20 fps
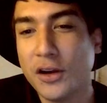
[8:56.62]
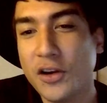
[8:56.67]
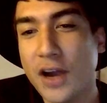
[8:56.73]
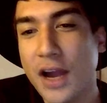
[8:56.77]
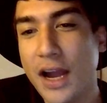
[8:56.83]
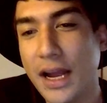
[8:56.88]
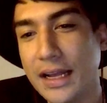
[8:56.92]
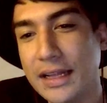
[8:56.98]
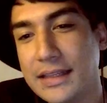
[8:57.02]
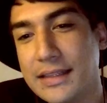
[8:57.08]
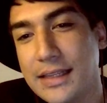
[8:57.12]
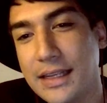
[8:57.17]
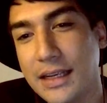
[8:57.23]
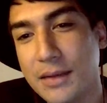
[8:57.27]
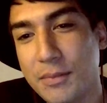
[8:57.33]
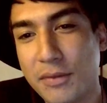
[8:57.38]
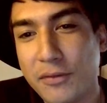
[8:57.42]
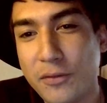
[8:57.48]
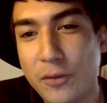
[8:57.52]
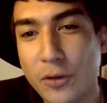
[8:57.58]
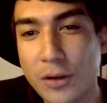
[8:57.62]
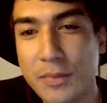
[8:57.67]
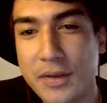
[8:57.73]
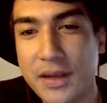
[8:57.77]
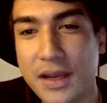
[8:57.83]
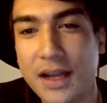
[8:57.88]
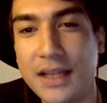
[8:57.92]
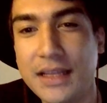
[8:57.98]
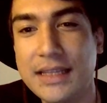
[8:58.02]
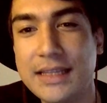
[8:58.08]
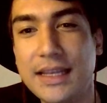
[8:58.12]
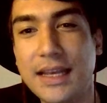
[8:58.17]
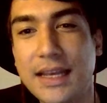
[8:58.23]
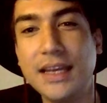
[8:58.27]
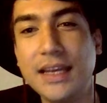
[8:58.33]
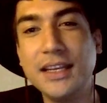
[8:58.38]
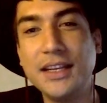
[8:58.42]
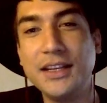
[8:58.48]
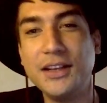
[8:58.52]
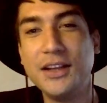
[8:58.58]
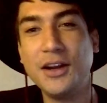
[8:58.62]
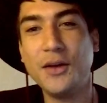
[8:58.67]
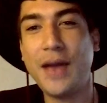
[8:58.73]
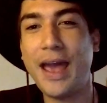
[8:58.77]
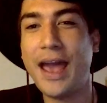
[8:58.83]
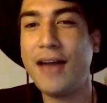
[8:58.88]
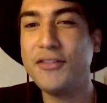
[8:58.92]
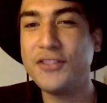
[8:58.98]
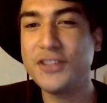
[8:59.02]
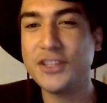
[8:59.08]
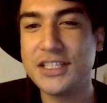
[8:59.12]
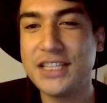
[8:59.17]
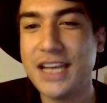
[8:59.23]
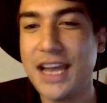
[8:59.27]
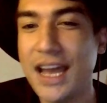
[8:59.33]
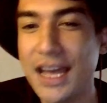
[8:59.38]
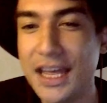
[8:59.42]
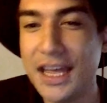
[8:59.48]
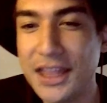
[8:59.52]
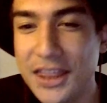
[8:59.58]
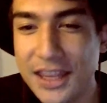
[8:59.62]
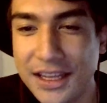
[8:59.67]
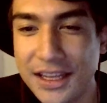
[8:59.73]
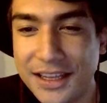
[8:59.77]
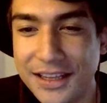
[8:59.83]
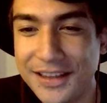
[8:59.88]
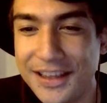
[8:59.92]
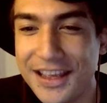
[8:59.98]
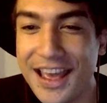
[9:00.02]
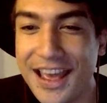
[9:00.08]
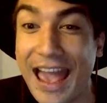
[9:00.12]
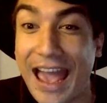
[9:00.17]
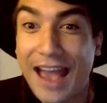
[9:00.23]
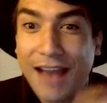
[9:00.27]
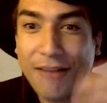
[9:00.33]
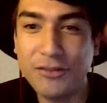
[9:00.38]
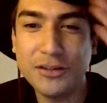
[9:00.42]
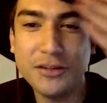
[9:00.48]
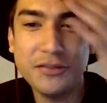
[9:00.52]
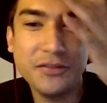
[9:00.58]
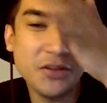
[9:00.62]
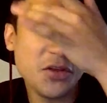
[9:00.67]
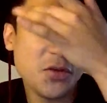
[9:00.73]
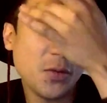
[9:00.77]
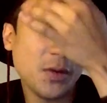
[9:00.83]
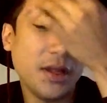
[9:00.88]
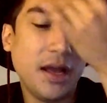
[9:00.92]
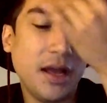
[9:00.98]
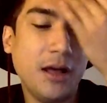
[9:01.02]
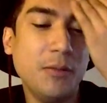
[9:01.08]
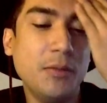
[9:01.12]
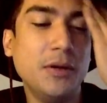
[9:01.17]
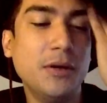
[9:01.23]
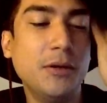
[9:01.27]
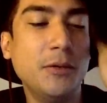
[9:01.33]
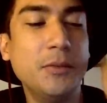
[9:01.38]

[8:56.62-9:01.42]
Christ, like before Beyonce, you know, after death, after visual album.